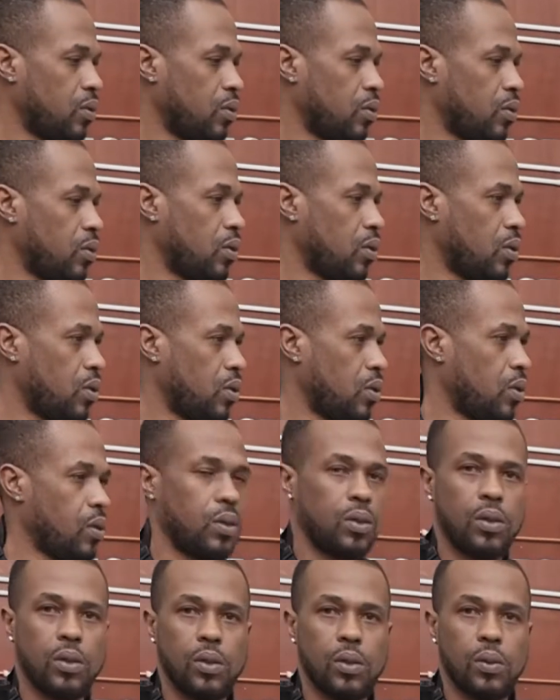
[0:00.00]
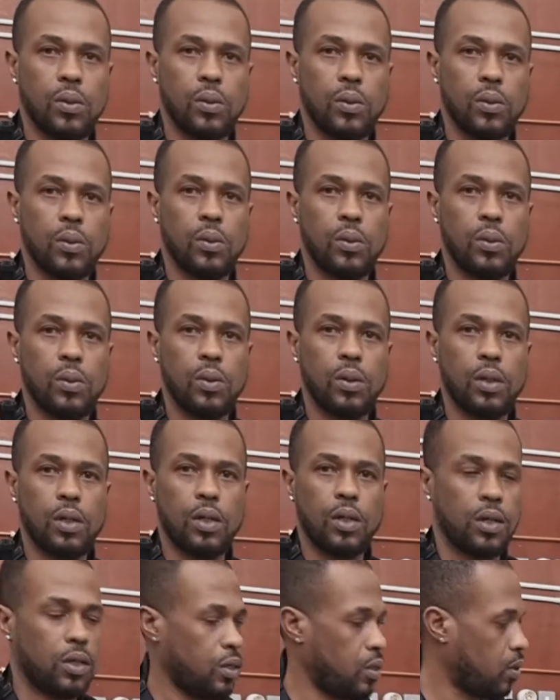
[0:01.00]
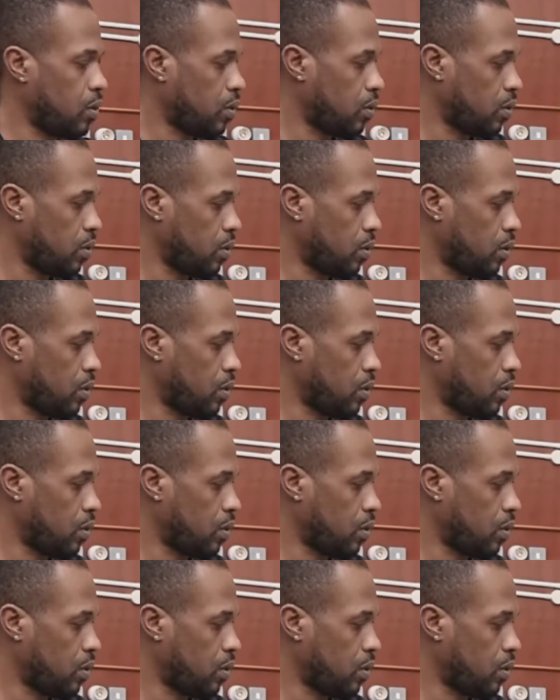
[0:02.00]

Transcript: You put the probes in R1.